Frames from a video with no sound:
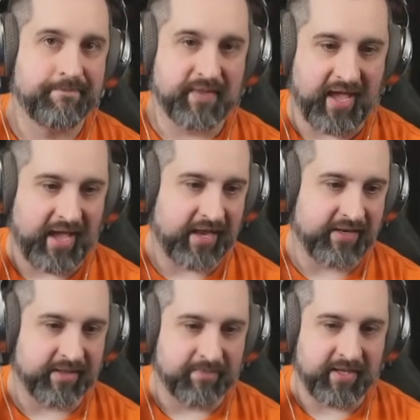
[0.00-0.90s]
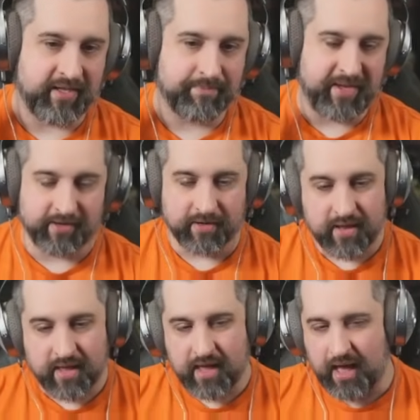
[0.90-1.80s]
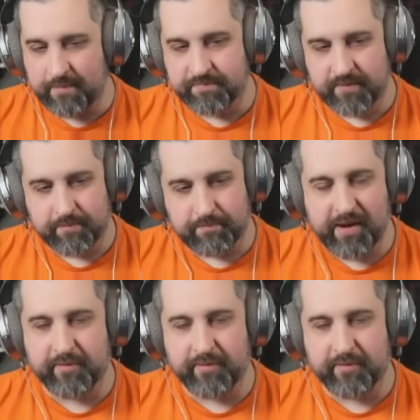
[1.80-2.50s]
and it'll be better. My